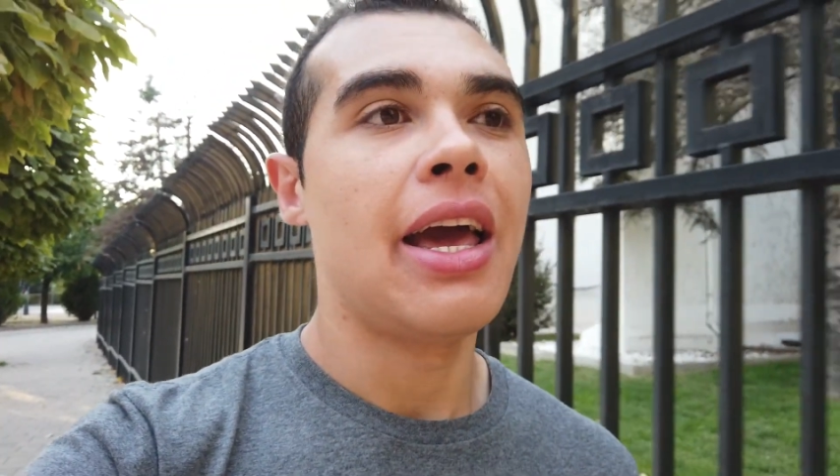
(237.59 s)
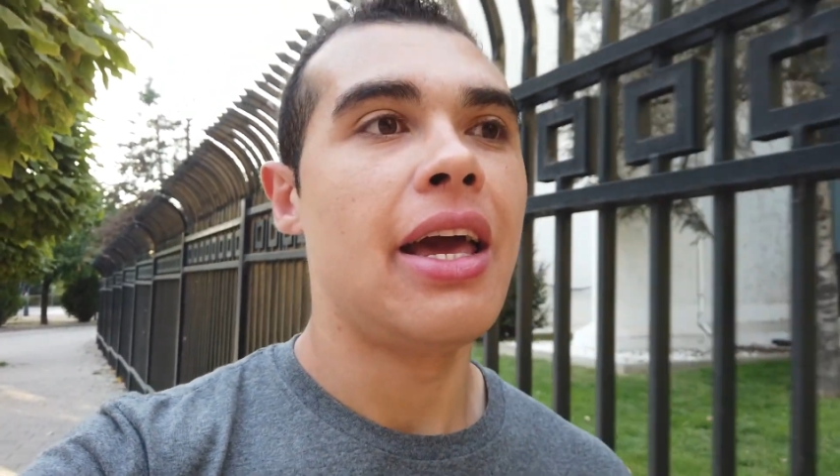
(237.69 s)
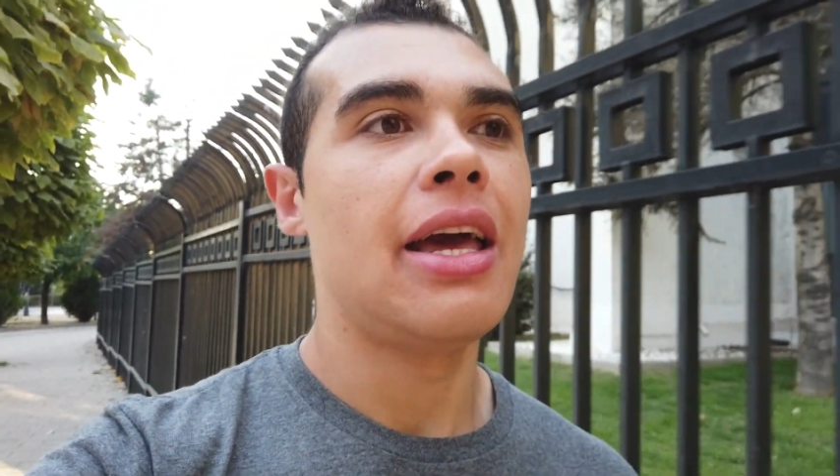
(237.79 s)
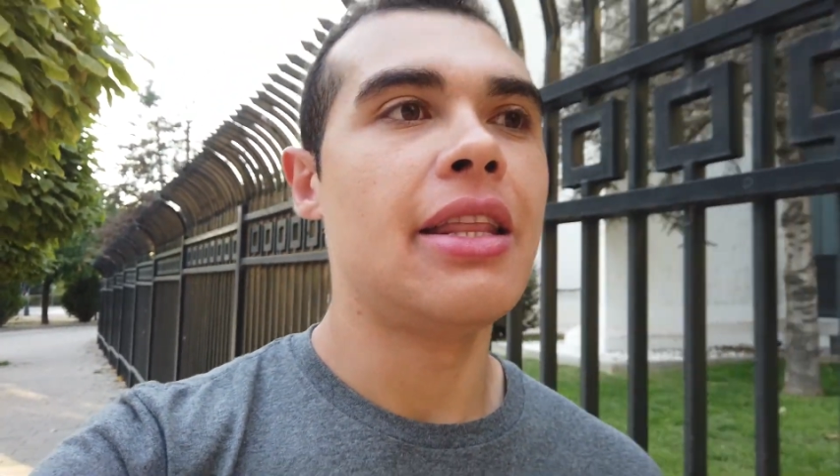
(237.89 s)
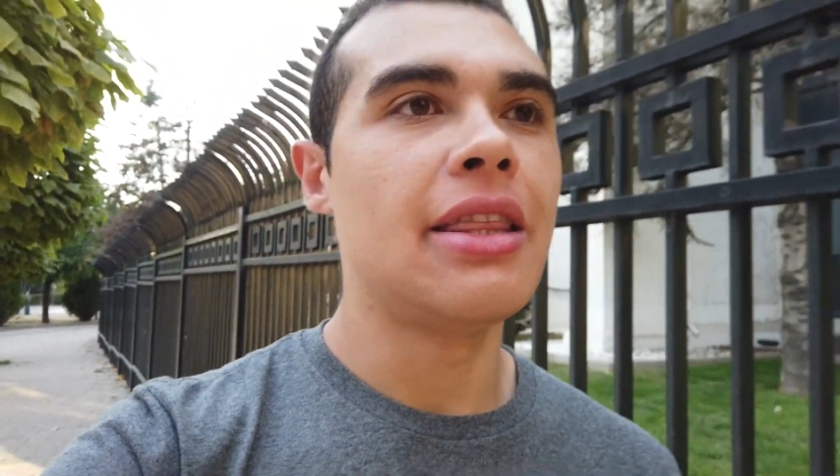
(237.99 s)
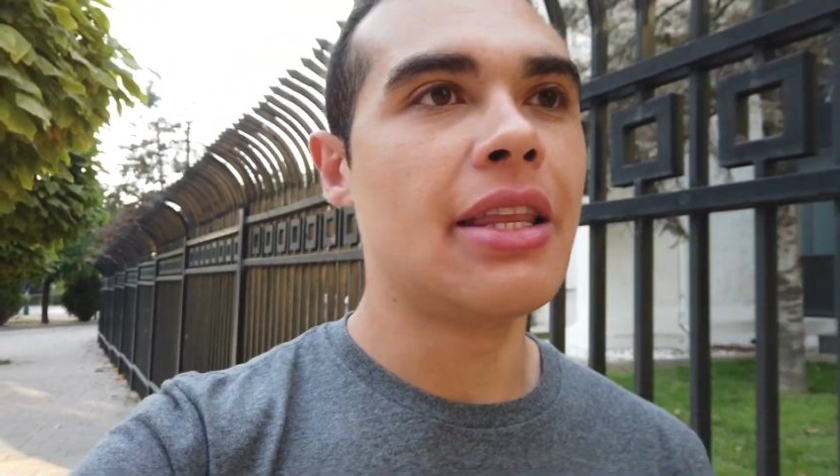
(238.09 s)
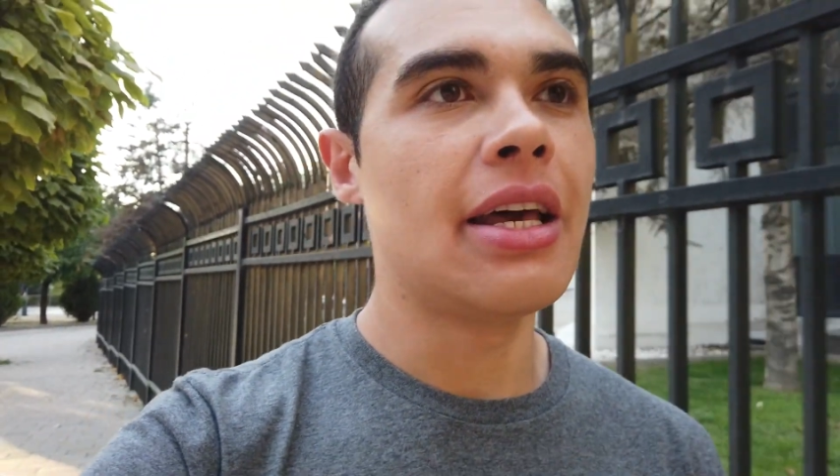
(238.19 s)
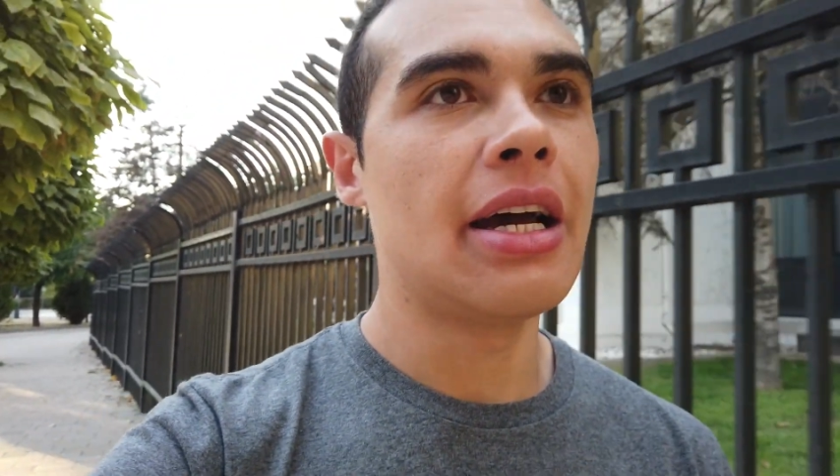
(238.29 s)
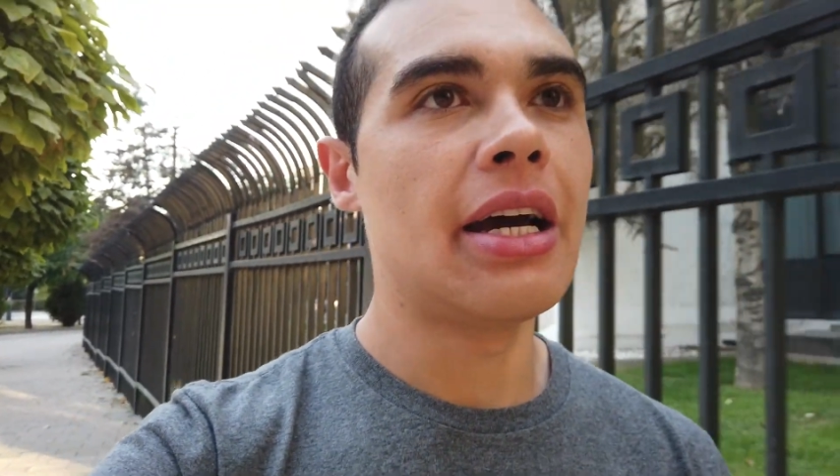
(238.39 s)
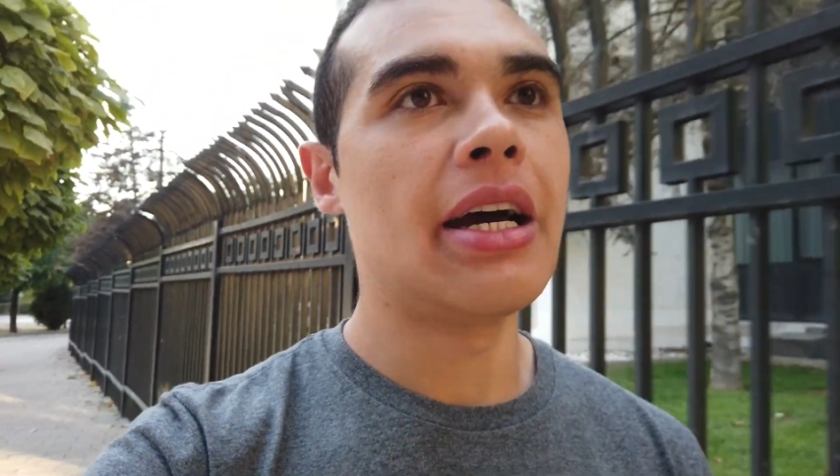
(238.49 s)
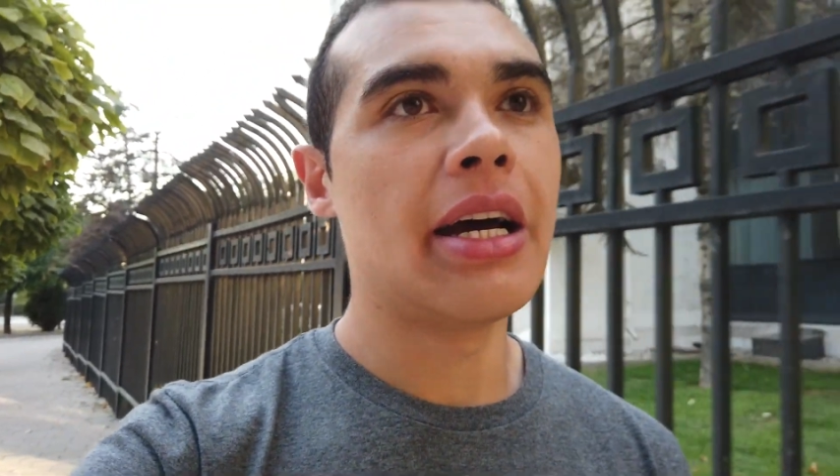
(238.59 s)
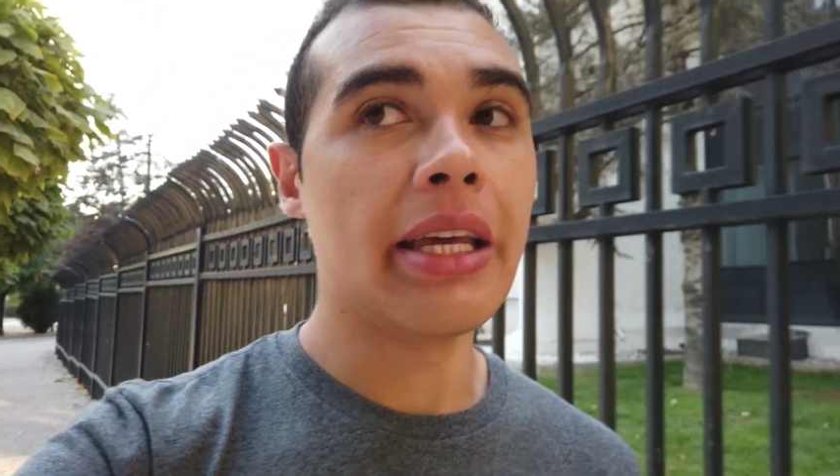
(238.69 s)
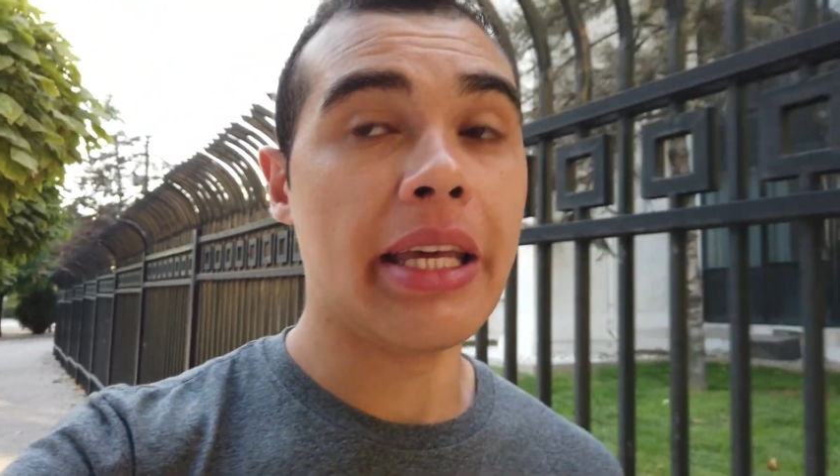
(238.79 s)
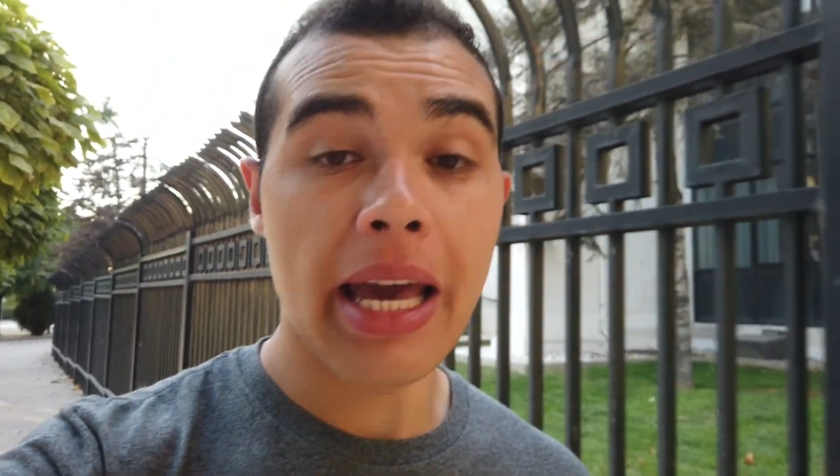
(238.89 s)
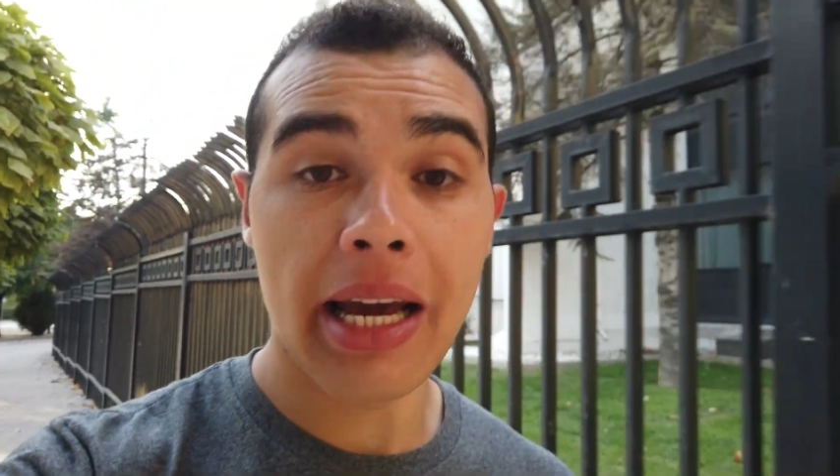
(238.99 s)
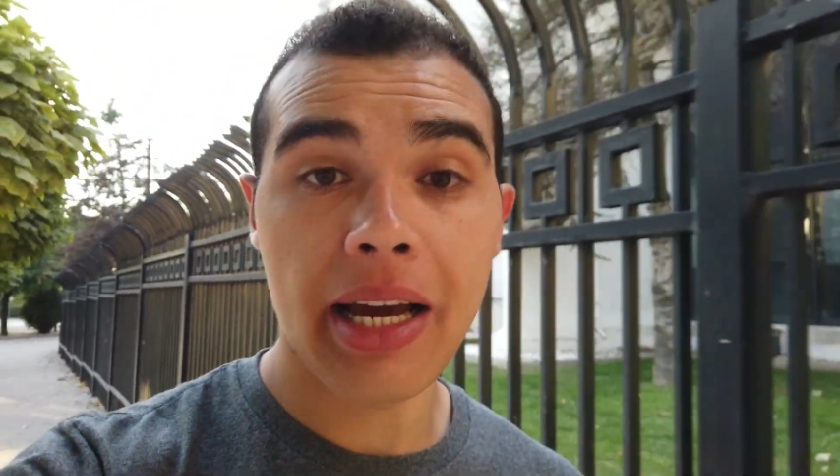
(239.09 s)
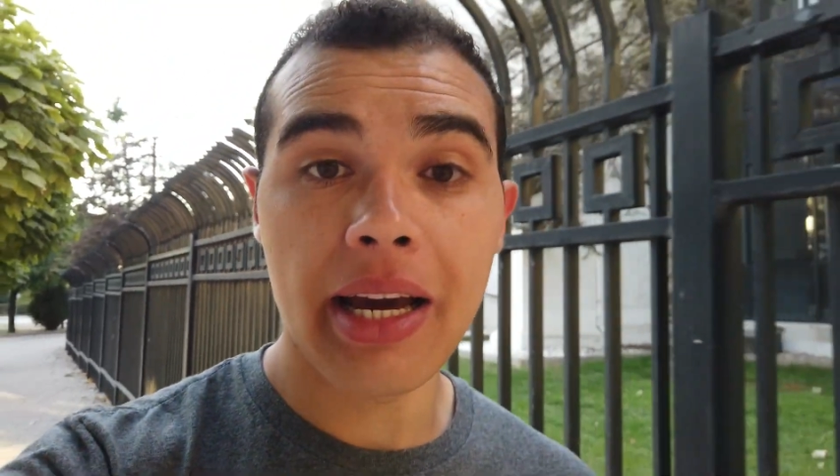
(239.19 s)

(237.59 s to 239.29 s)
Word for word: And yeah